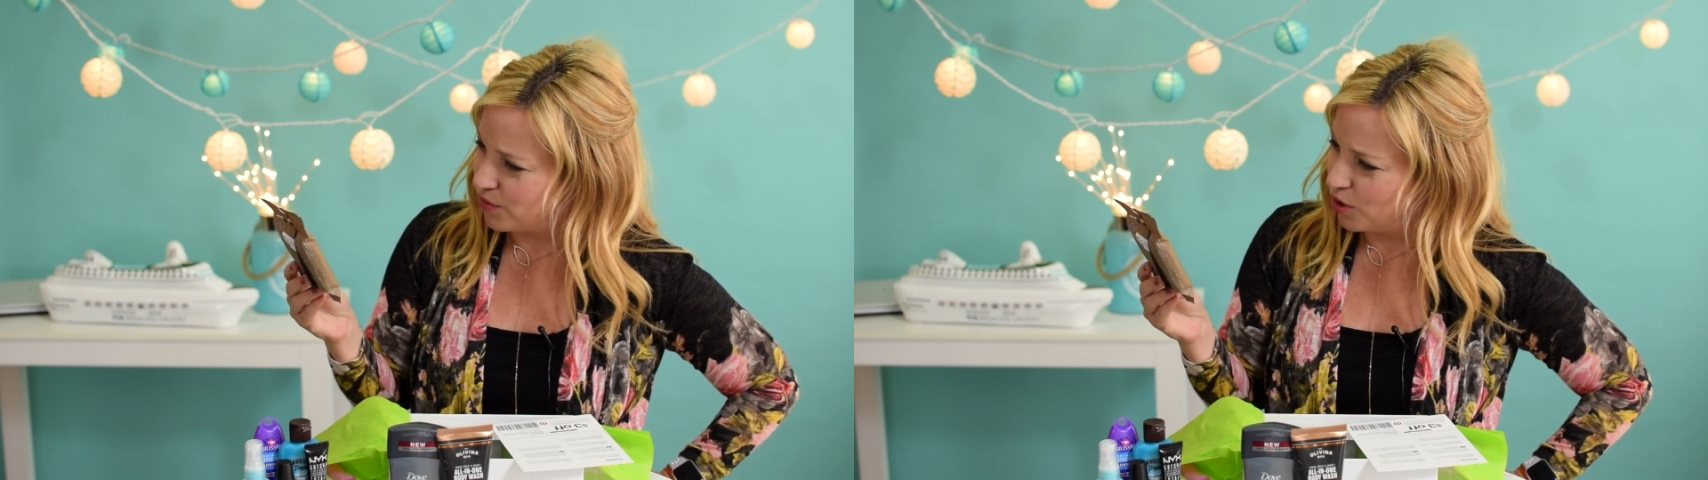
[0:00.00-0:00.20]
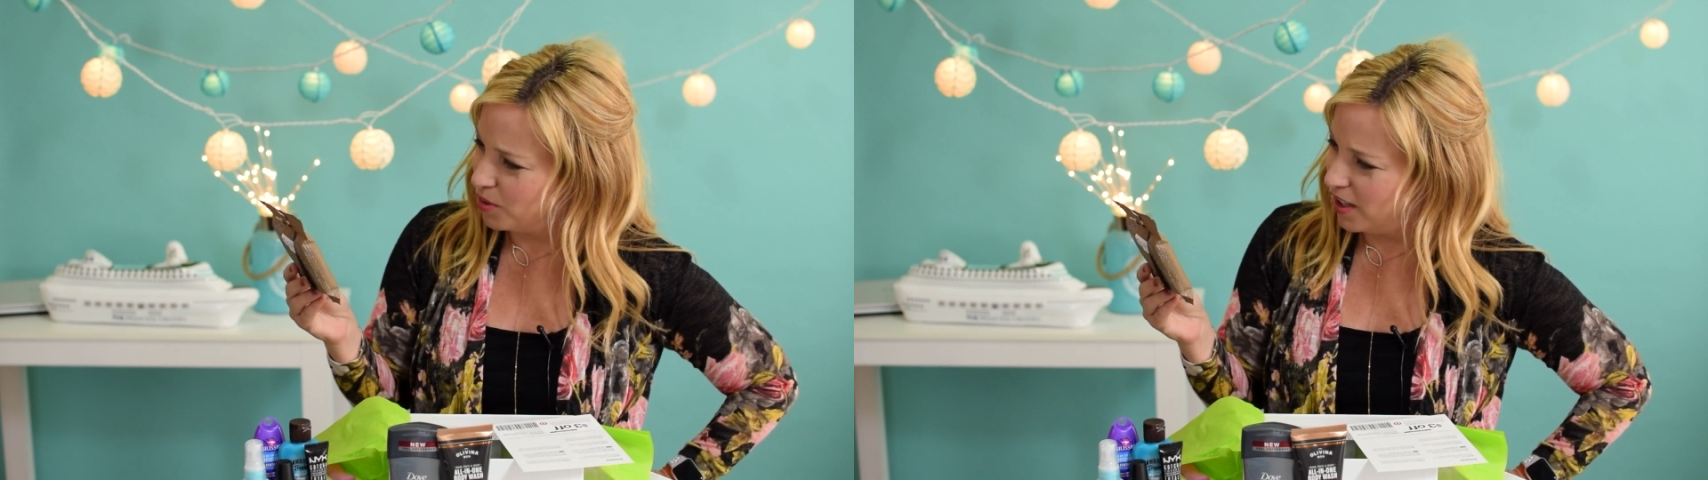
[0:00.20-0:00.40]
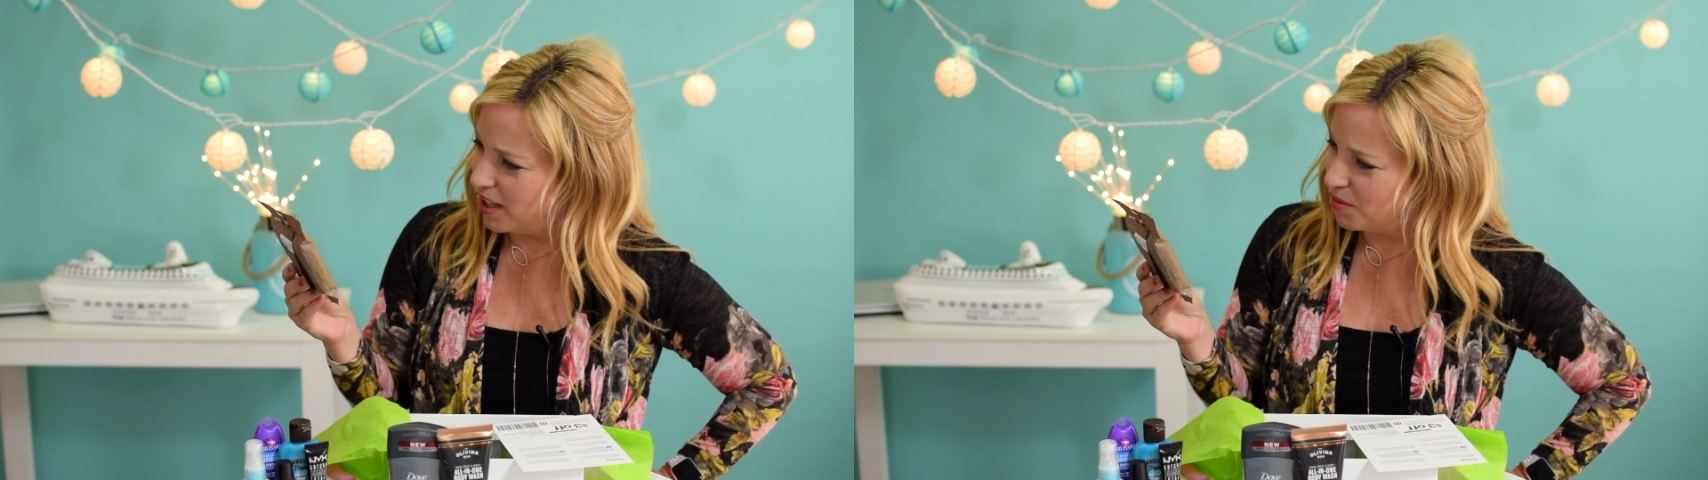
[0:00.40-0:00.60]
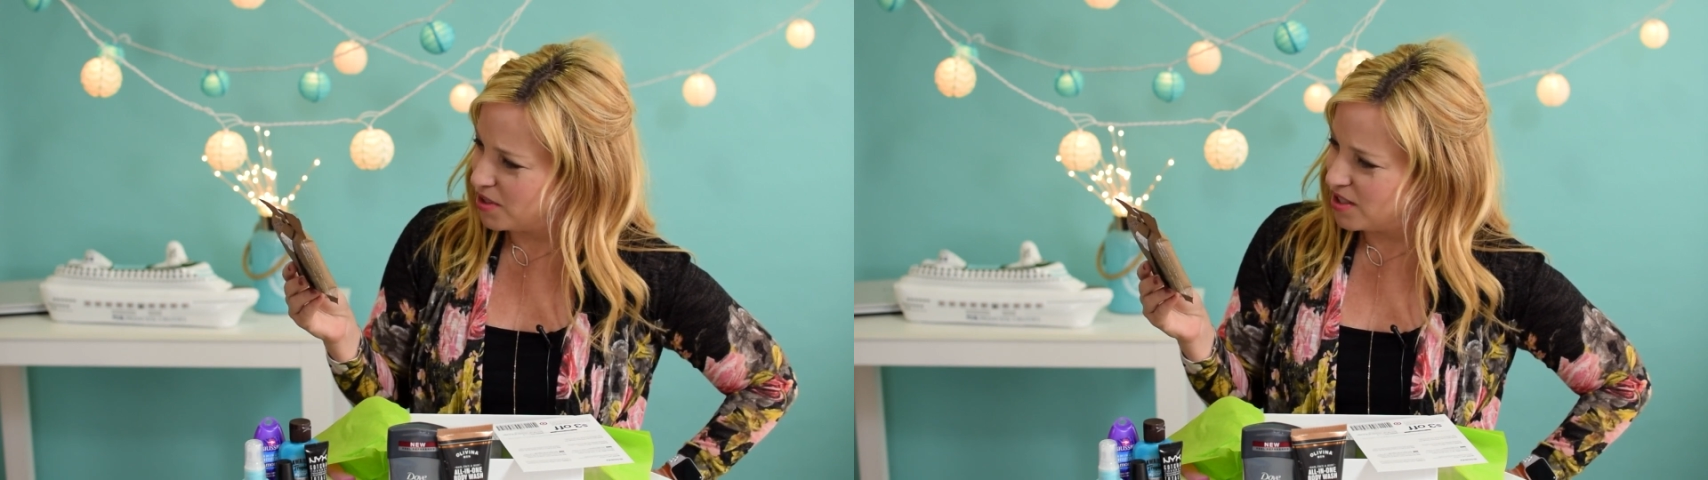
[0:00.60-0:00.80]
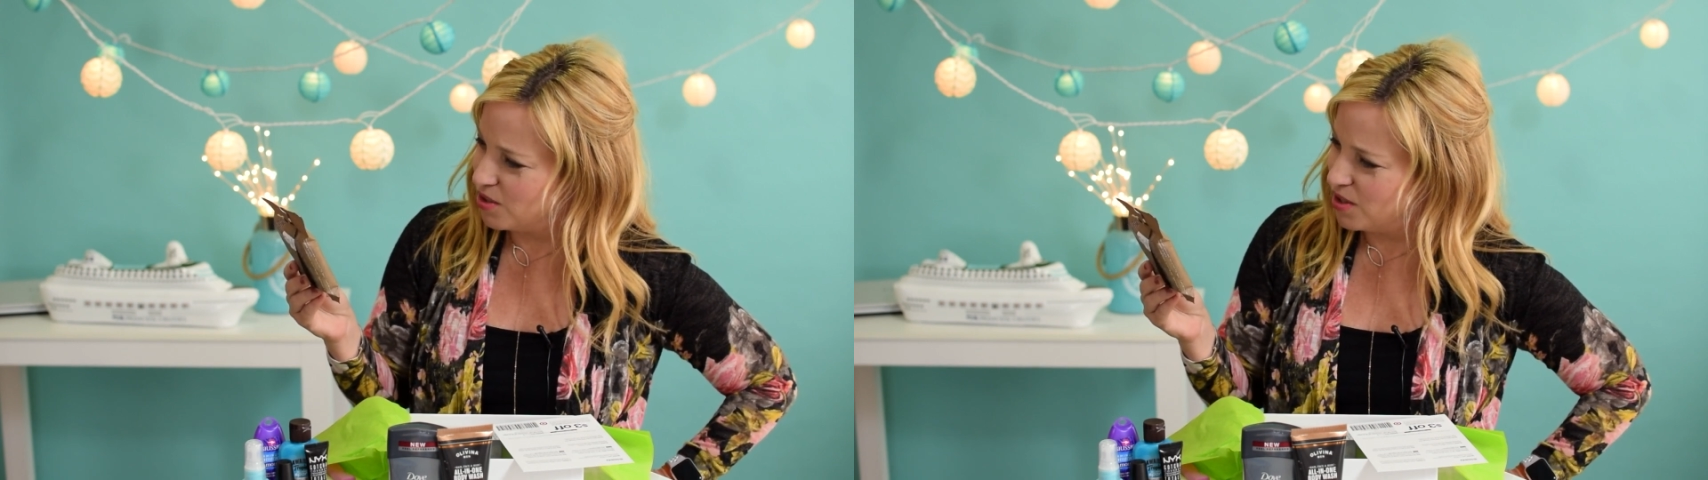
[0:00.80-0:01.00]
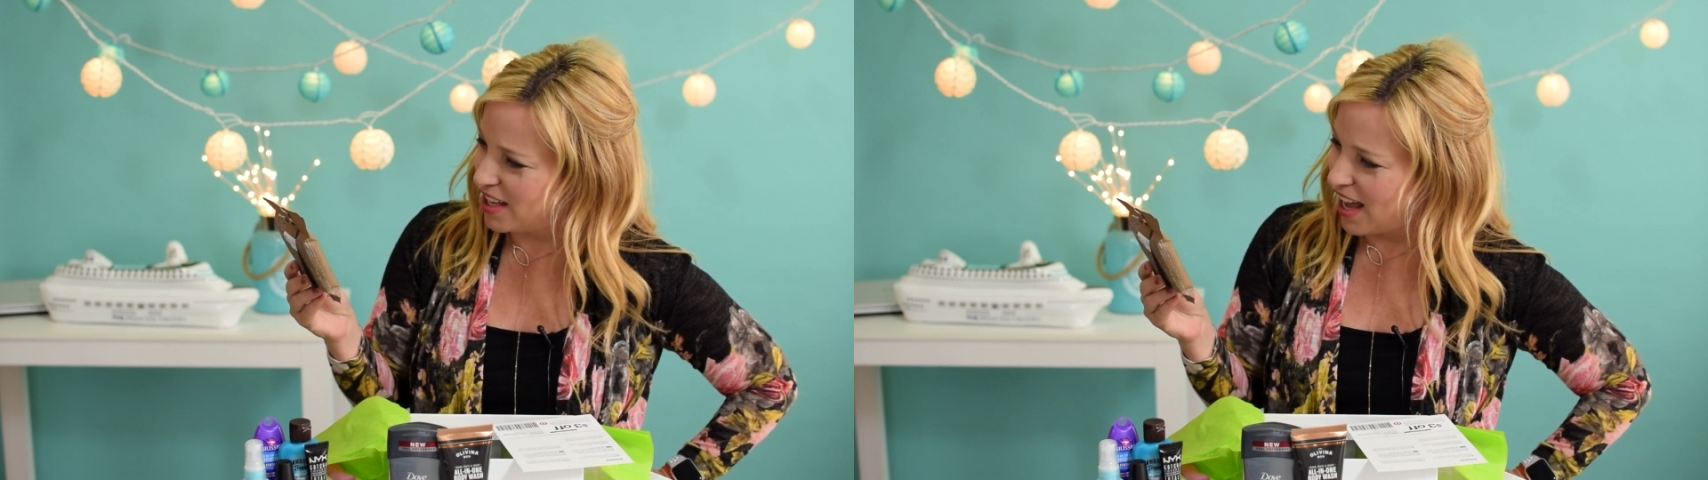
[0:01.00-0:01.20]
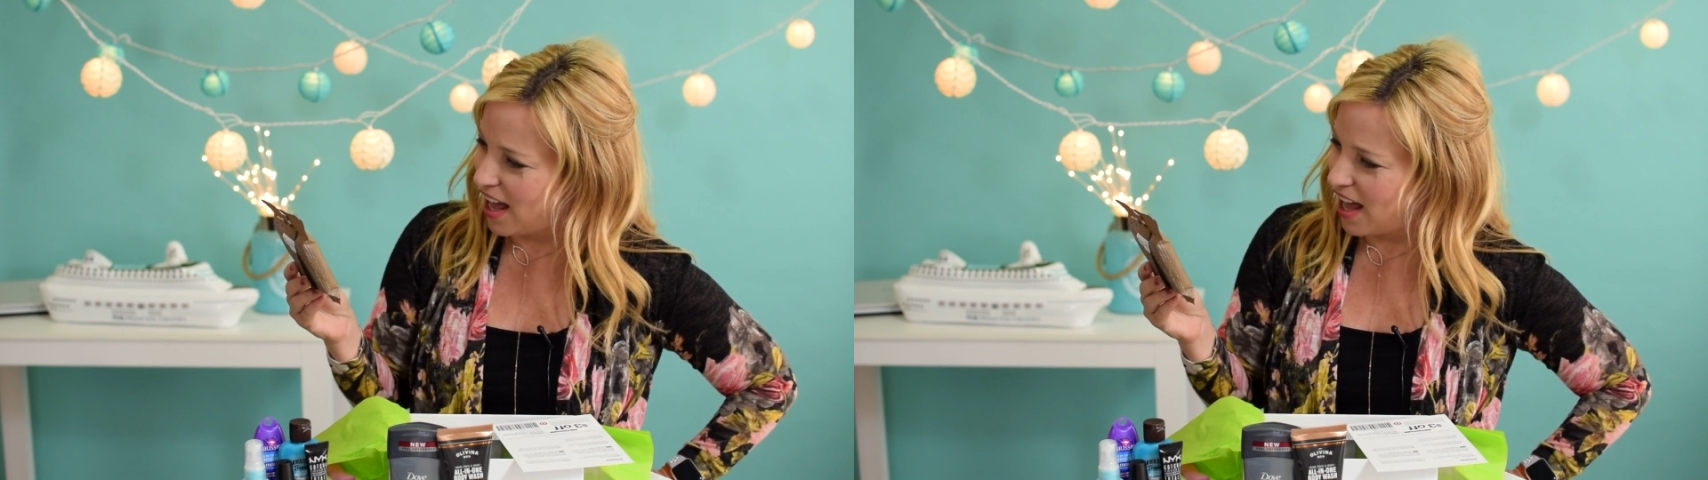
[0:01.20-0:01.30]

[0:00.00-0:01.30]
formulating with soothing